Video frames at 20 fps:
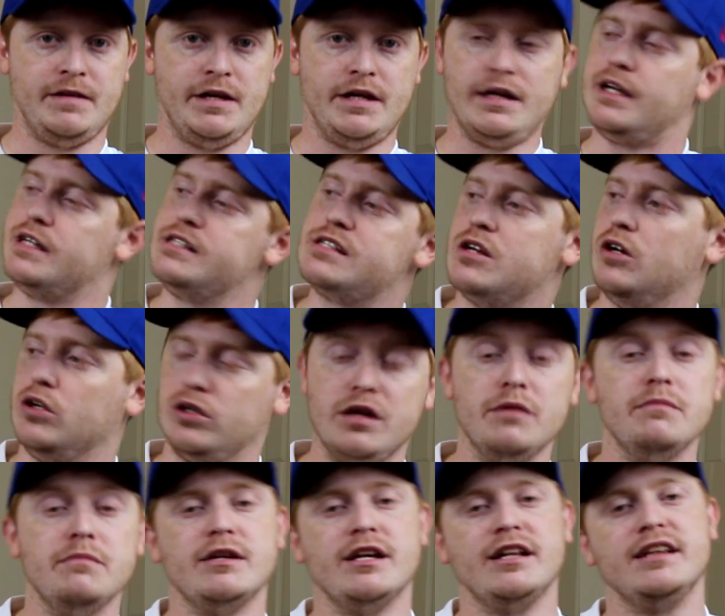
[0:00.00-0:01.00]
he's going to get
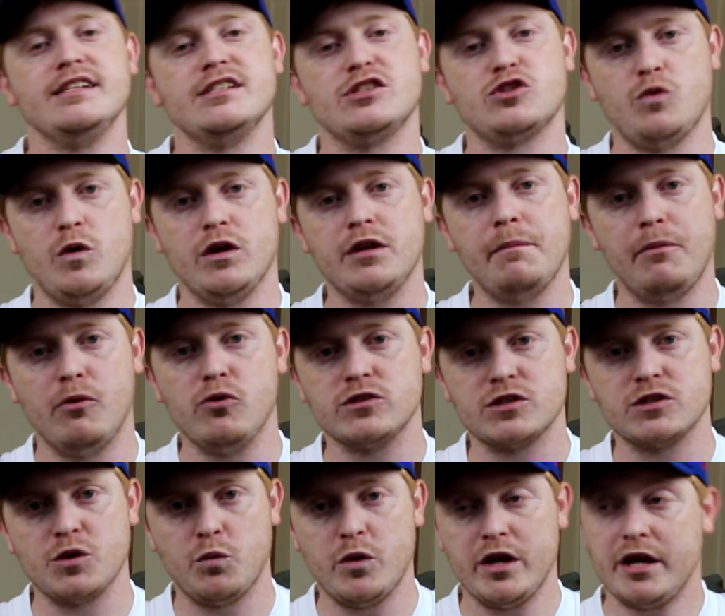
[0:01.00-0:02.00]
me at least 20 points a
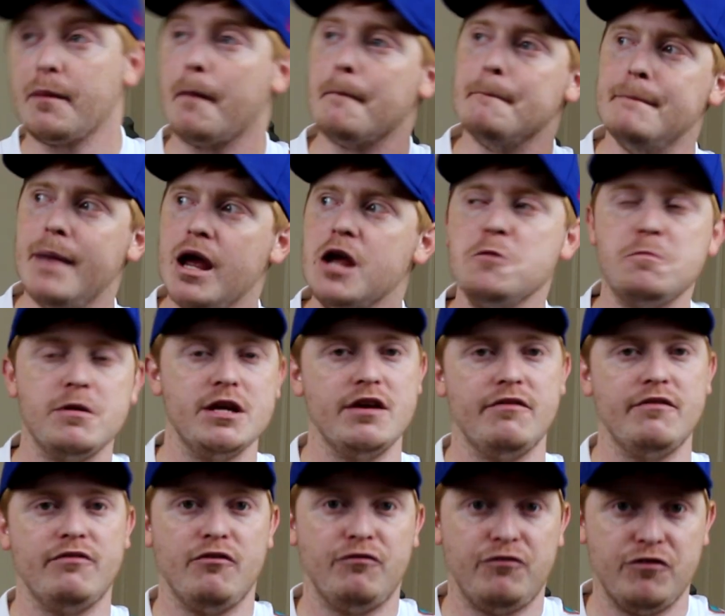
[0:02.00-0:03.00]
week, maybe
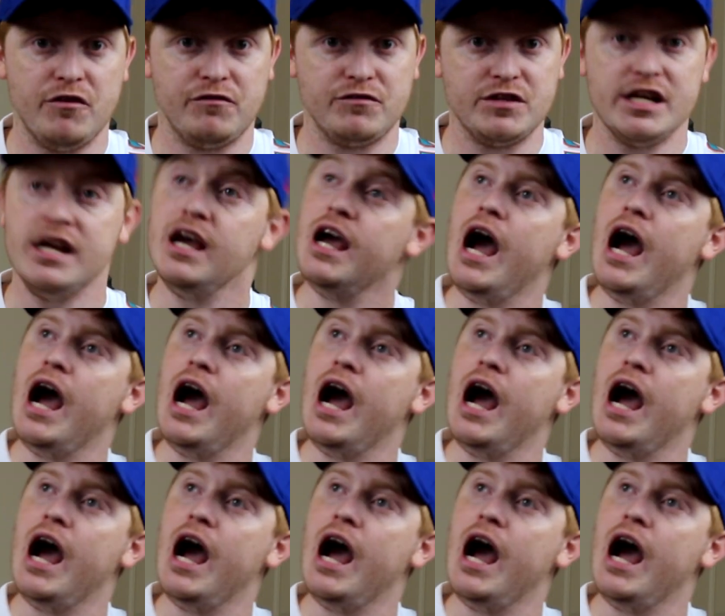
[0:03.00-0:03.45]
even 50.